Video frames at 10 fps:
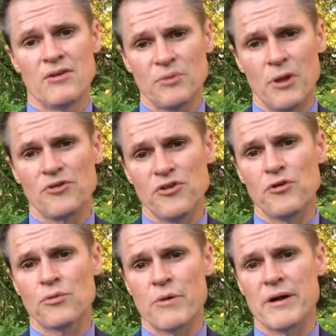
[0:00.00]
Some of those
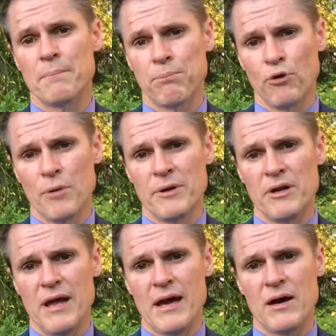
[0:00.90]
issues around employment
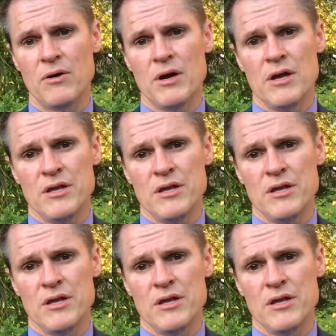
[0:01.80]
and how